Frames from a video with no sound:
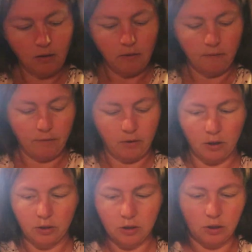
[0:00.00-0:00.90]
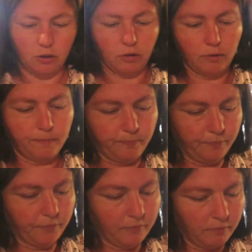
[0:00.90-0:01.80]
for our soup
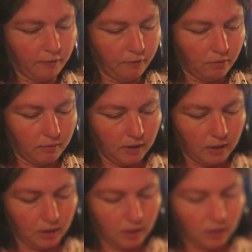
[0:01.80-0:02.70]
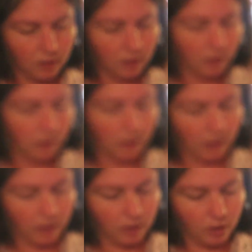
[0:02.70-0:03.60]
before we
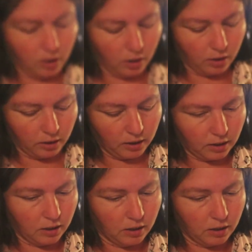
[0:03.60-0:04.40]
add the garlic.